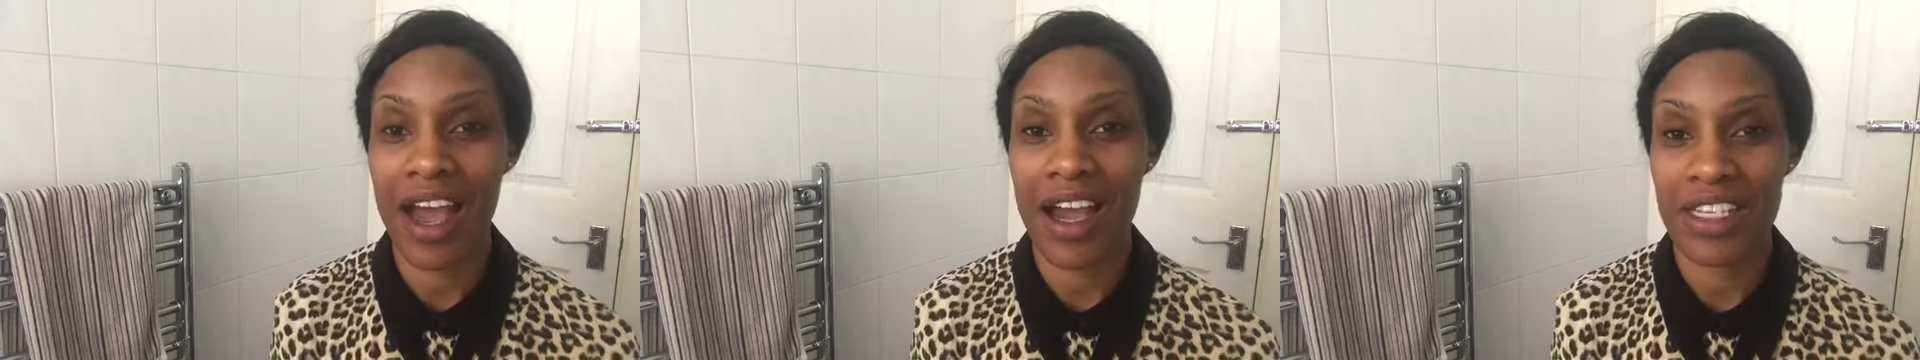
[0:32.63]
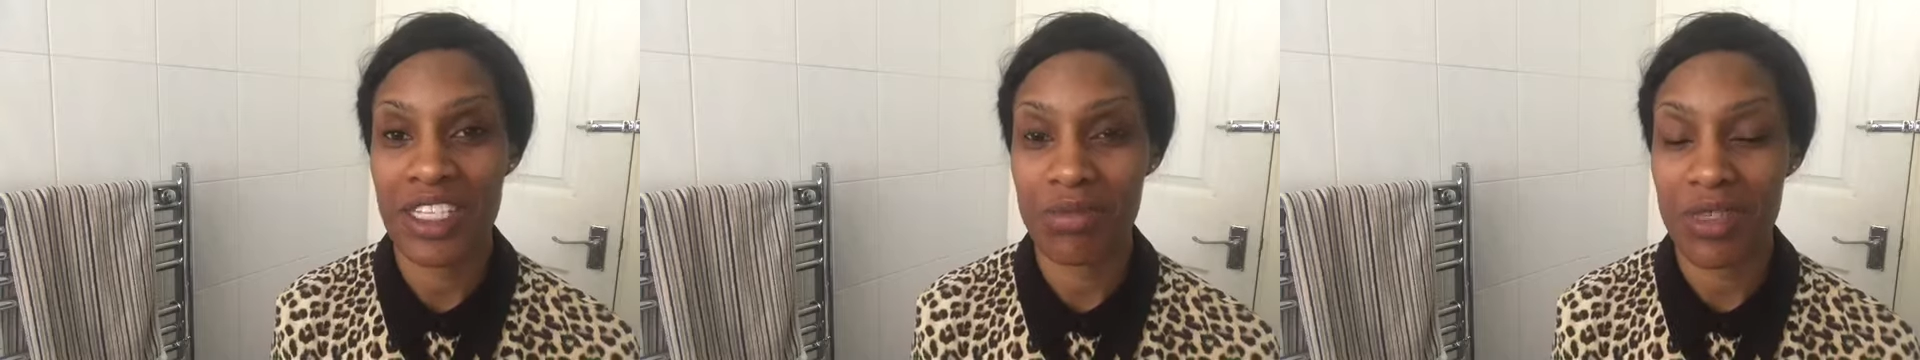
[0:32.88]

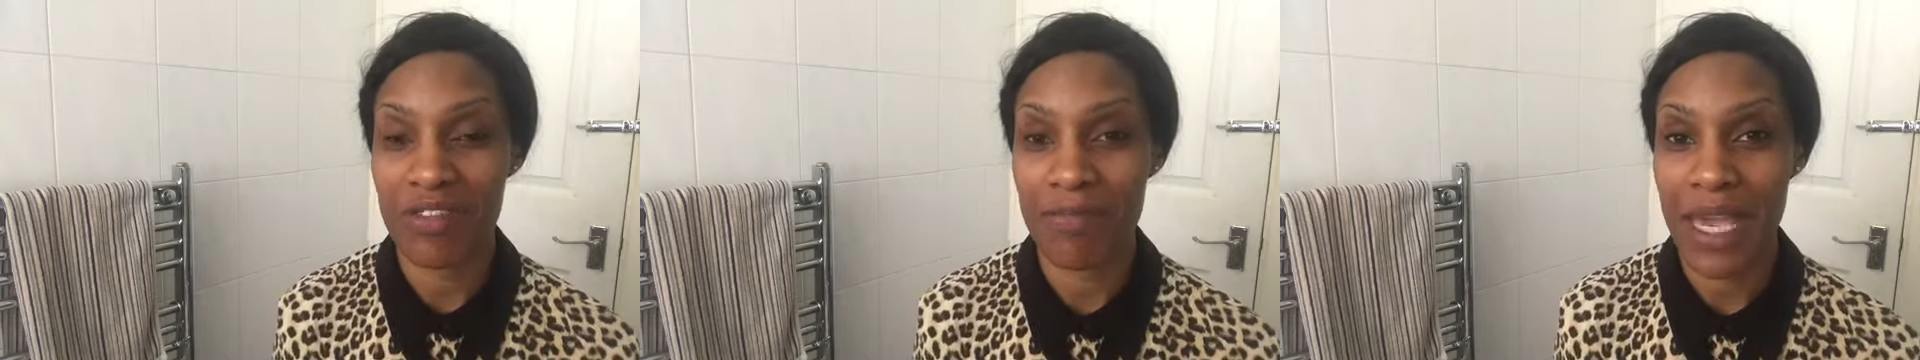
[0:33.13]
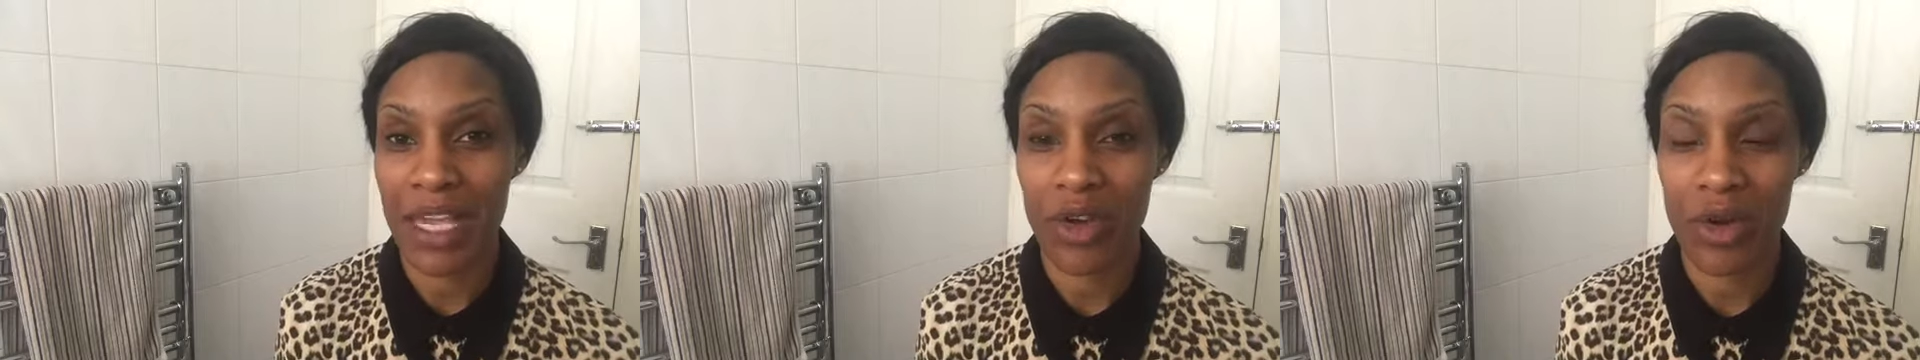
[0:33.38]
items of
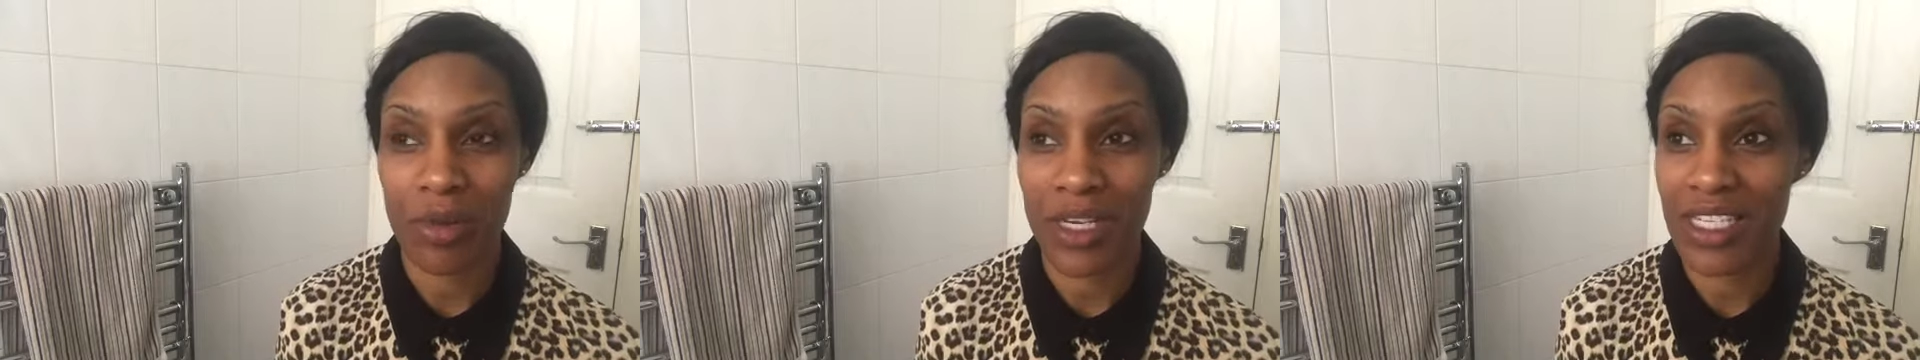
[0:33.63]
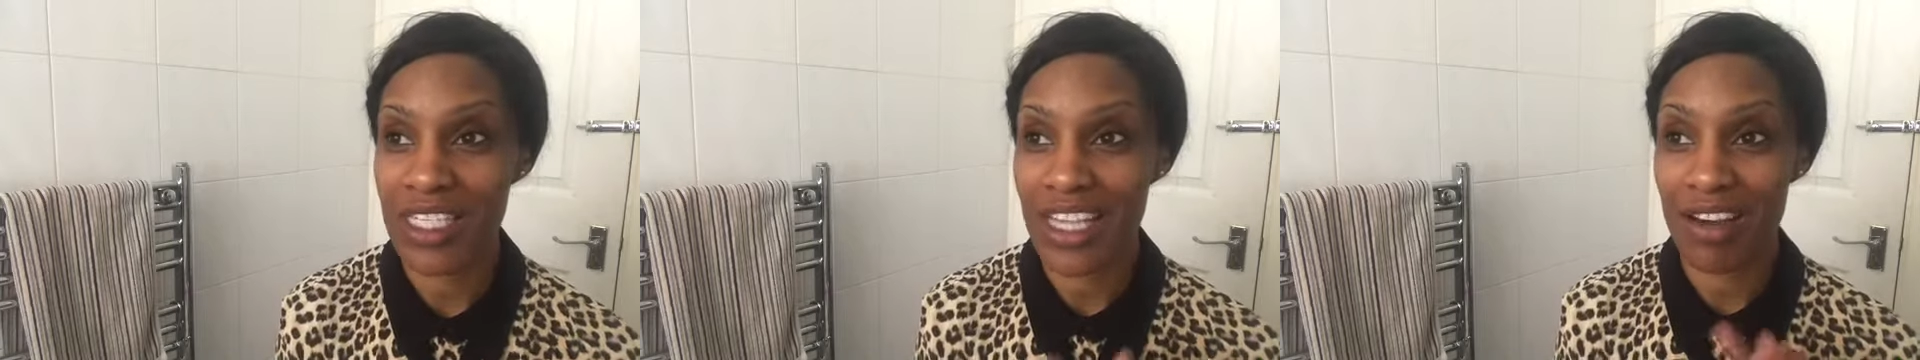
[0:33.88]
makeup,
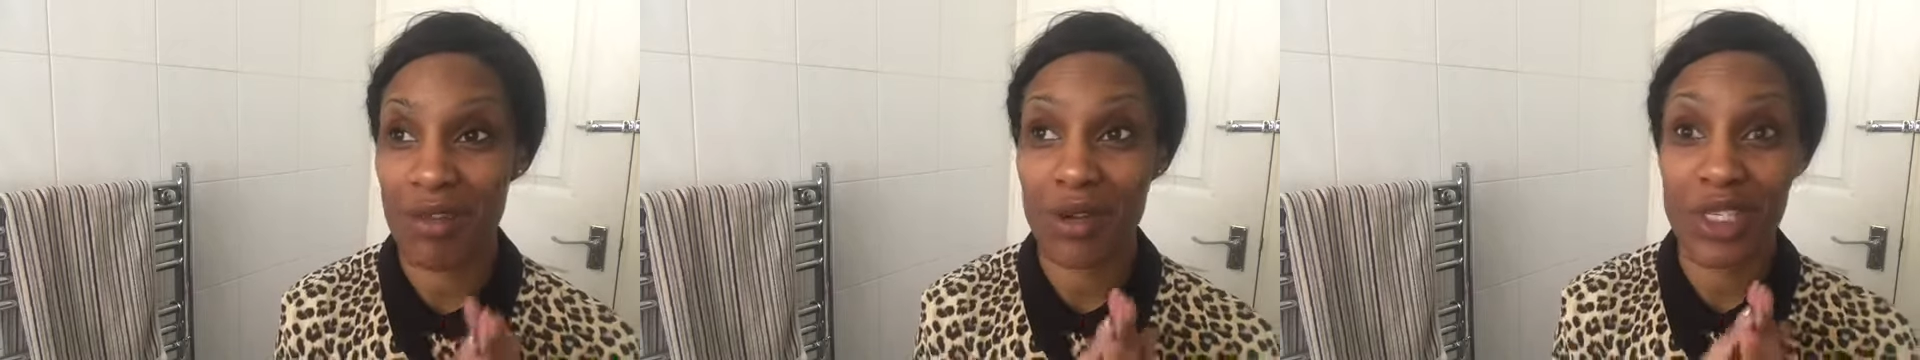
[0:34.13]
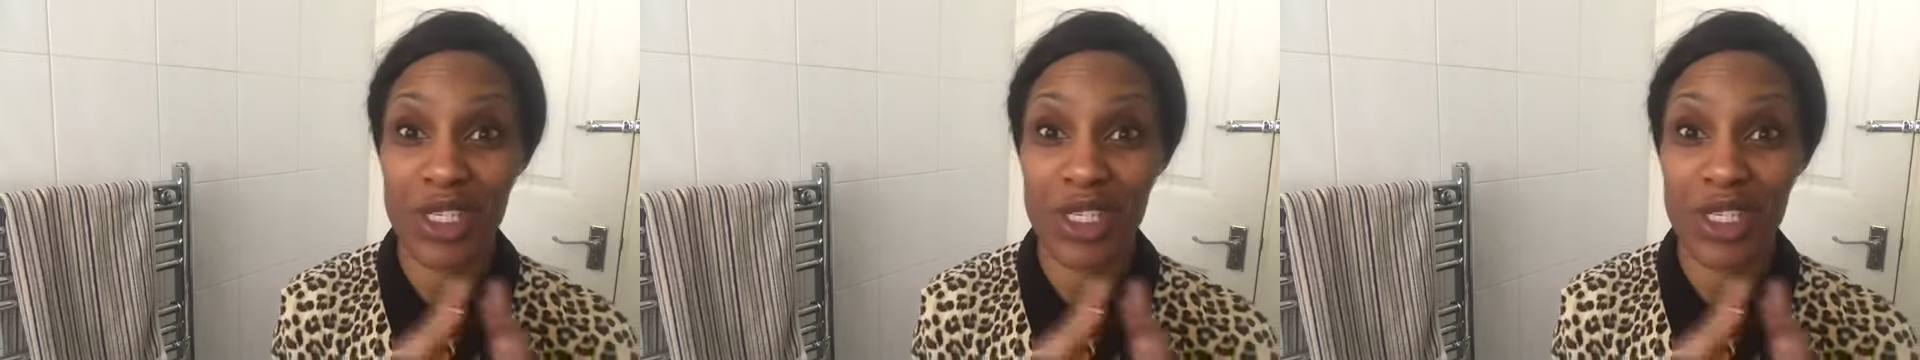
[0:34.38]
because there are